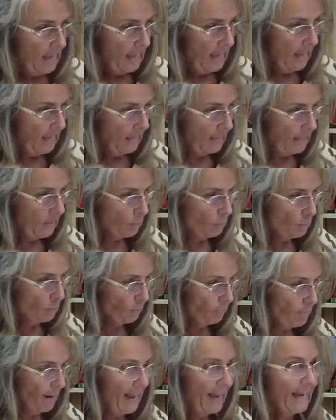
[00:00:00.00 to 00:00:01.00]
And then when
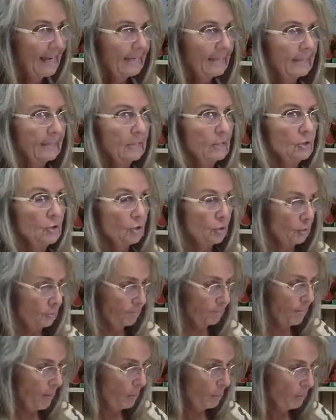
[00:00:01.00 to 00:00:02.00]
you're
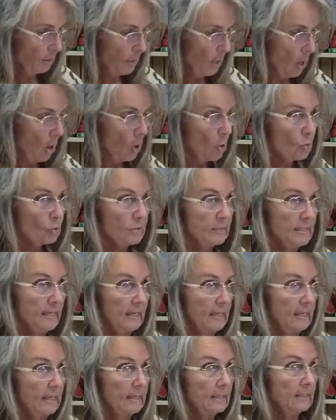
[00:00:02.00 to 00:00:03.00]
poking holes
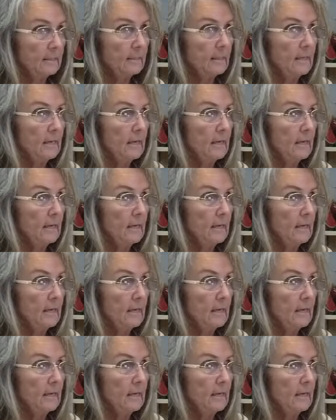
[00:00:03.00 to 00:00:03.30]
in it,